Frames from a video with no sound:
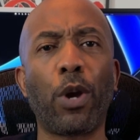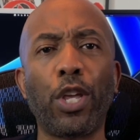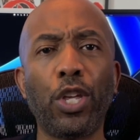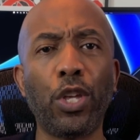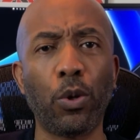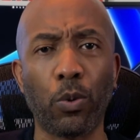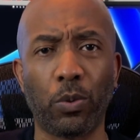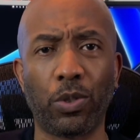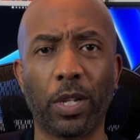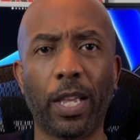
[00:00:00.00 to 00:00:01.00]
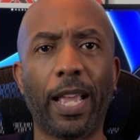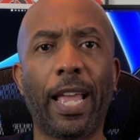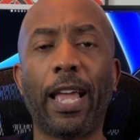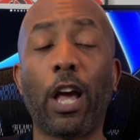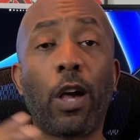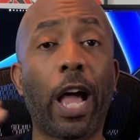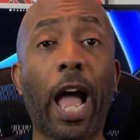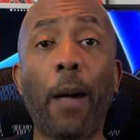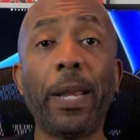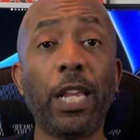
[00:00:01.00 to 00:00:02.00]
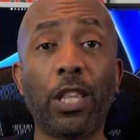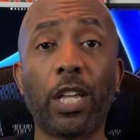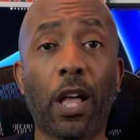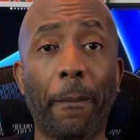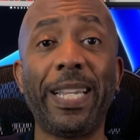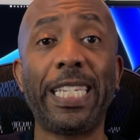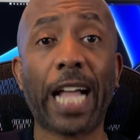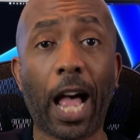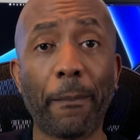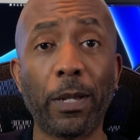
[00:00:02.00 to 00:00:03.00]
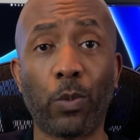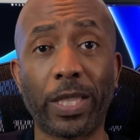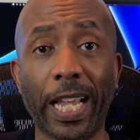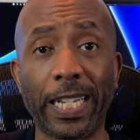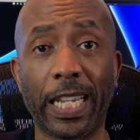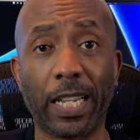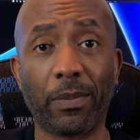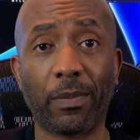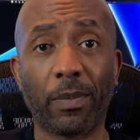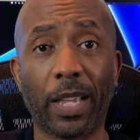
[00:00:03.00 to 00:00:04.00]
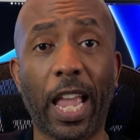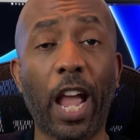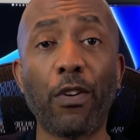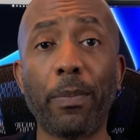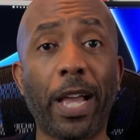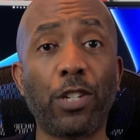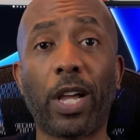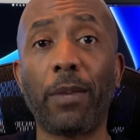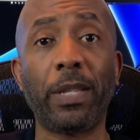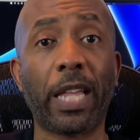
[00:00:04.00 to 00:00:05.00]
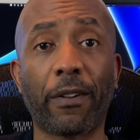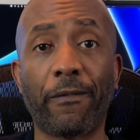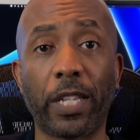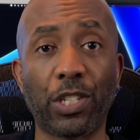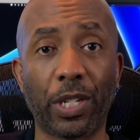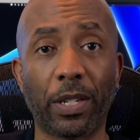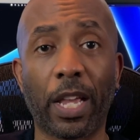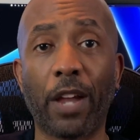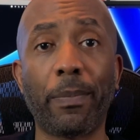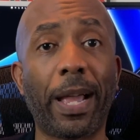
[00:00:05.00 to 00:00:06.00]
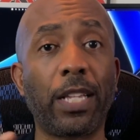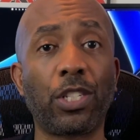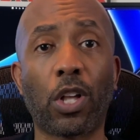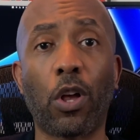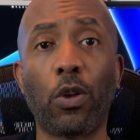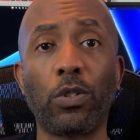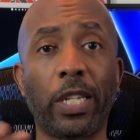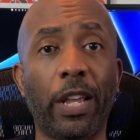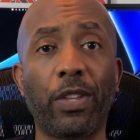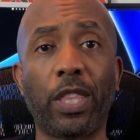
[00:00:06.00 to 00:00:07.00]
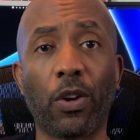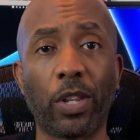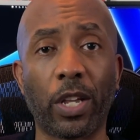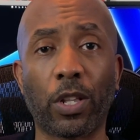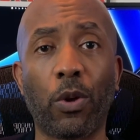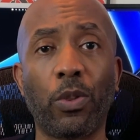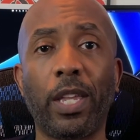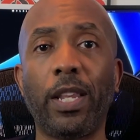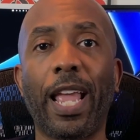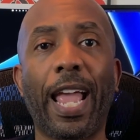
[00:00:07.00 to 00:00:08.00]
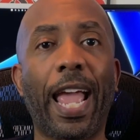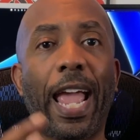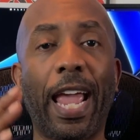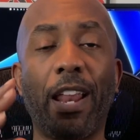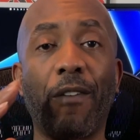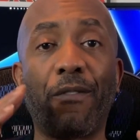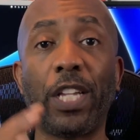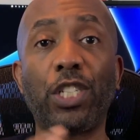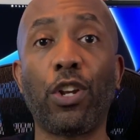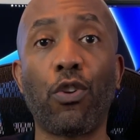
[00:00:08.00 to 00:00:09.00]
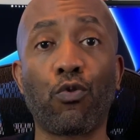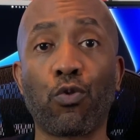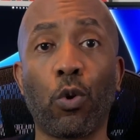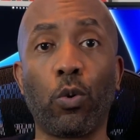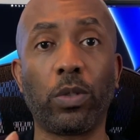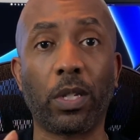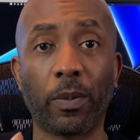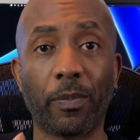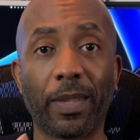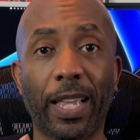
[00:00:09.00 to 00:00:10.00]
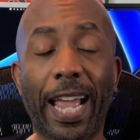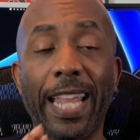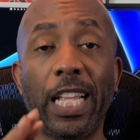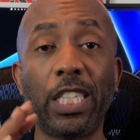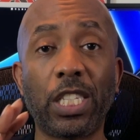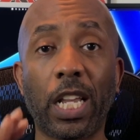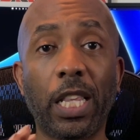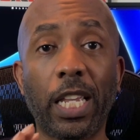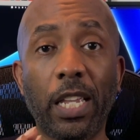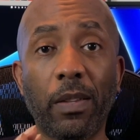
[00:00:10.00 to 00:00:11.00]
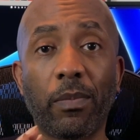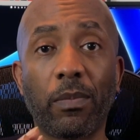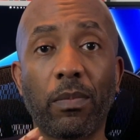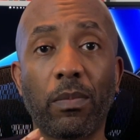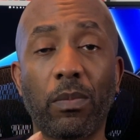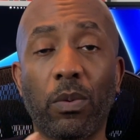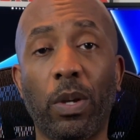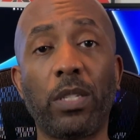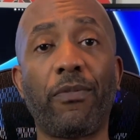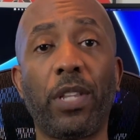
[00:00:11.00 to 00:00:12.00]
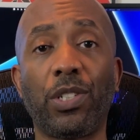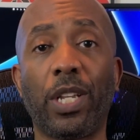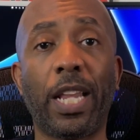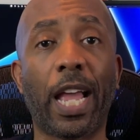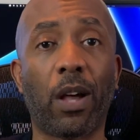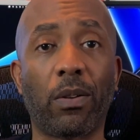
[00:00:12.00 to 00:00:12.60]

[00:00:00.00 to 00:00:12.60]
huge. How many other companies copied what they did? Everybody tried to be like Affliction. Everybody had skulls and everything on their clothing, and Affliction ruled. And then suddenly, where's Affliction now?